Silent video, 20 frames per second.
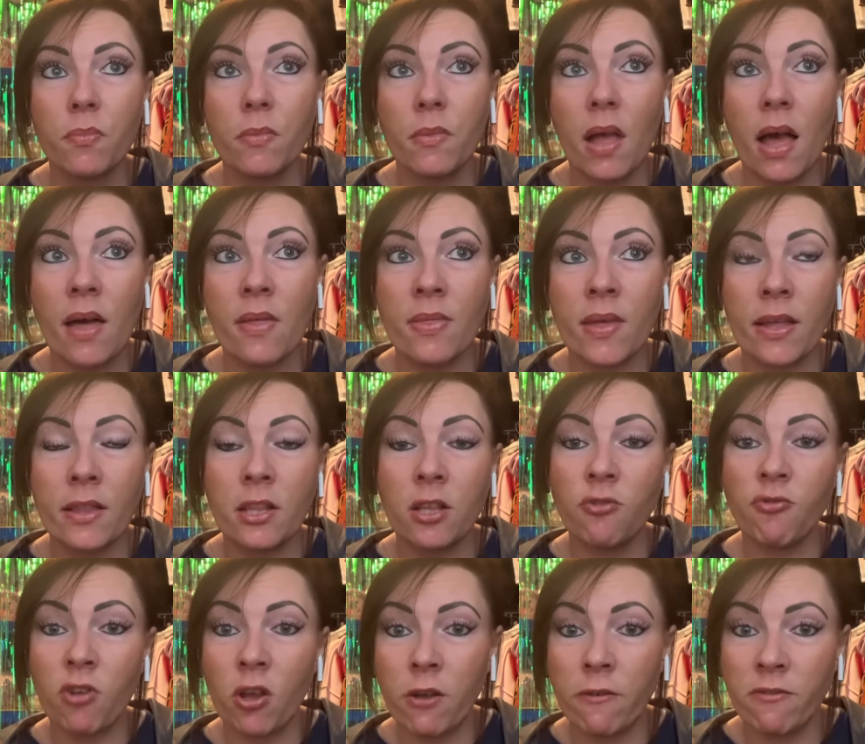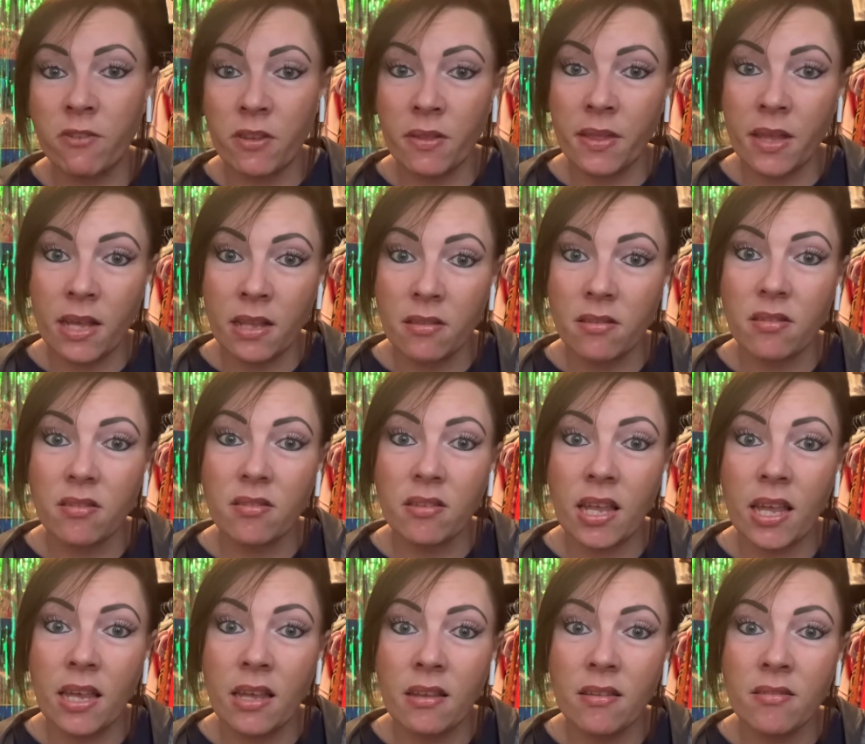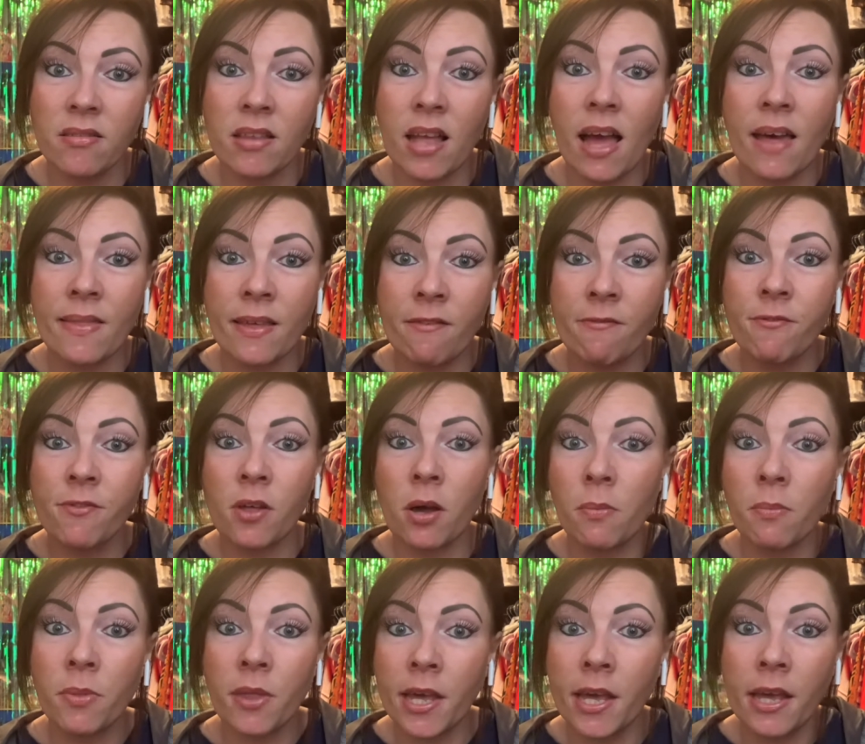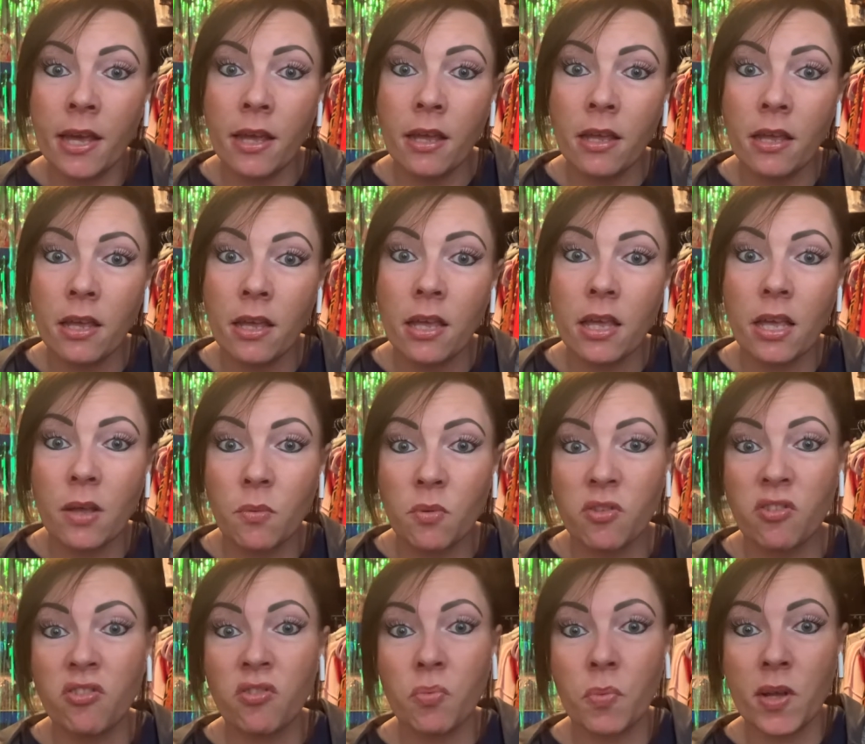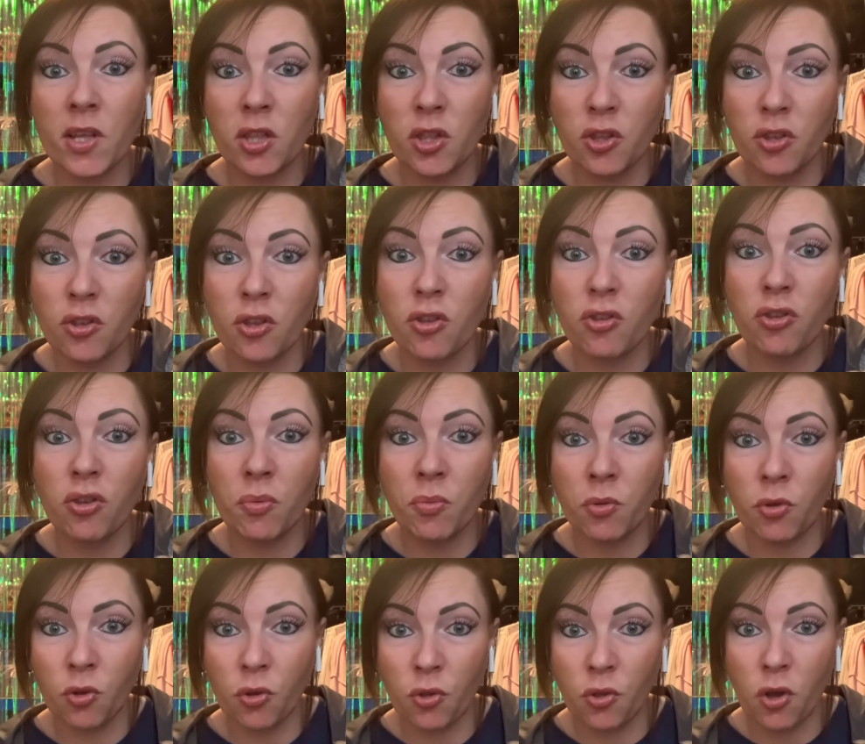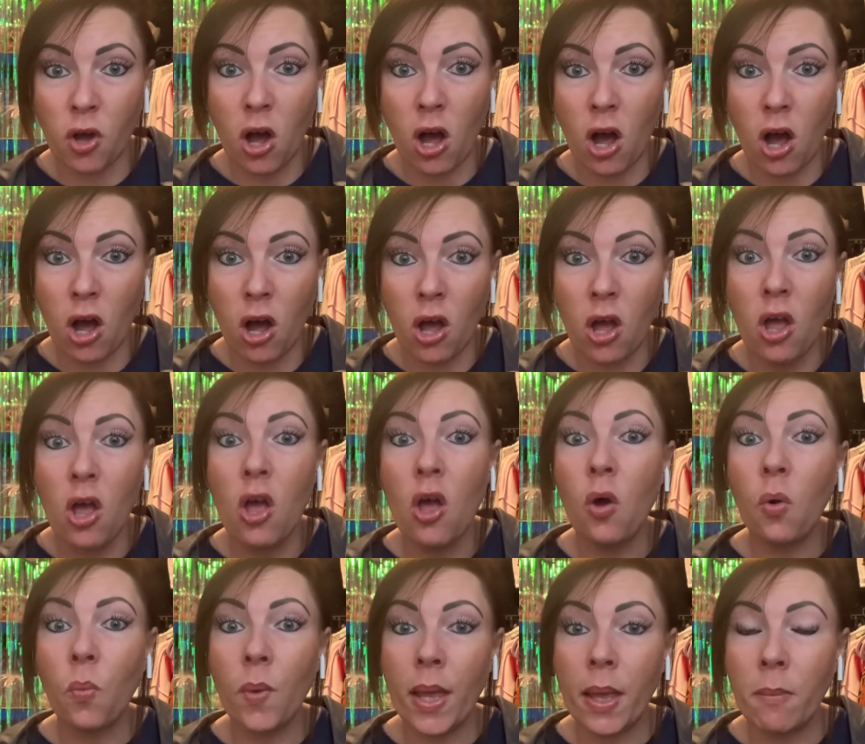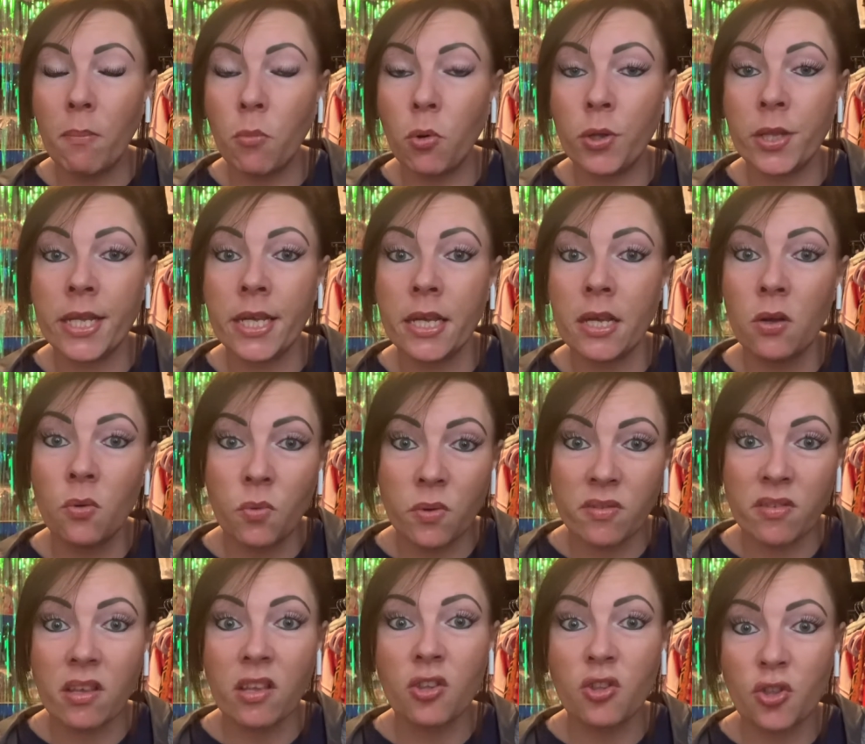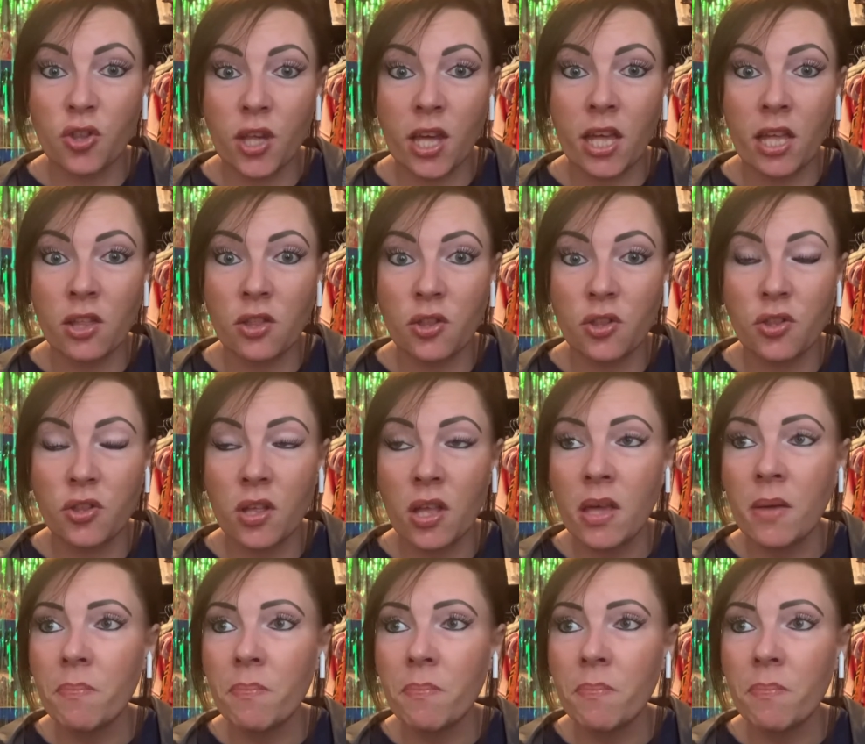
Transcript: And then they drove to the interstate. And then from there, he was switched to another car where money was exchanged.